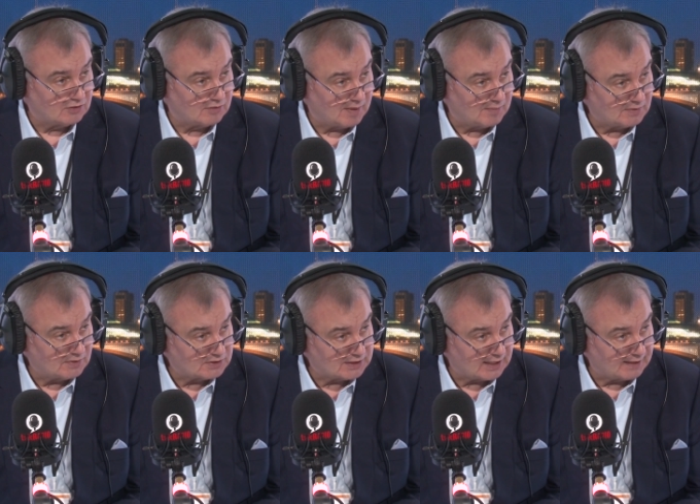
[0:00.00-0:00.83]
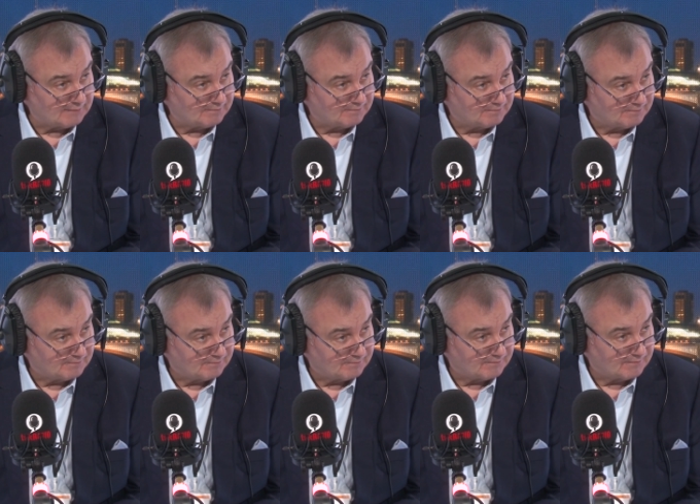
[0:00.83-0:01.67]
on Remembrance Day.
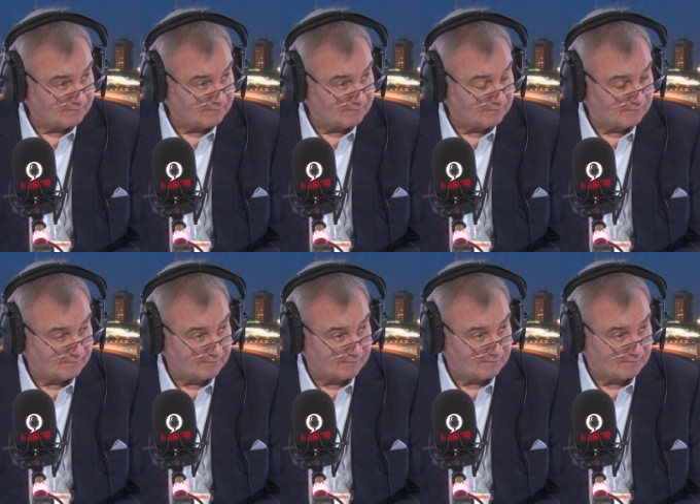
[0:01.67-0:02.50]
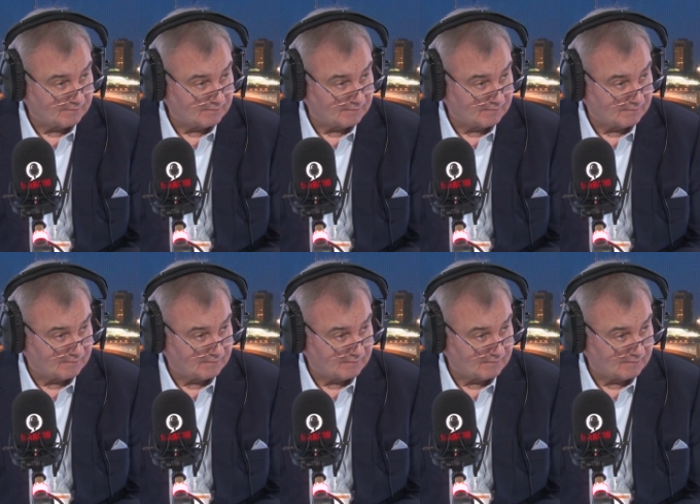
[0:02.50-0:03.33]
Yeah, and I mean, yeah.
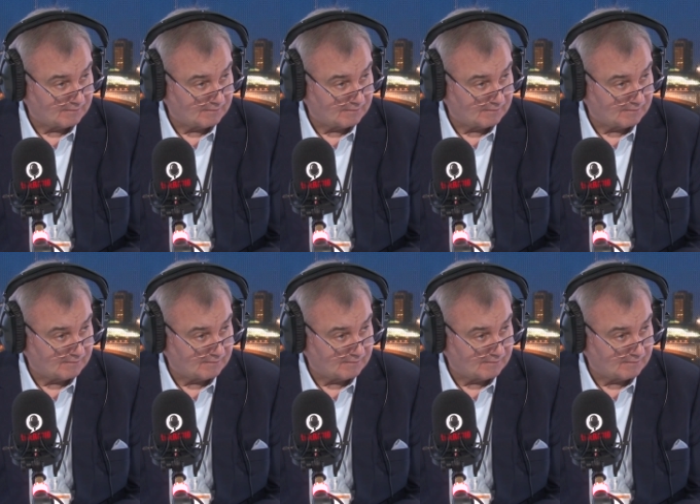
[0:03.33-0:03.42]
luckily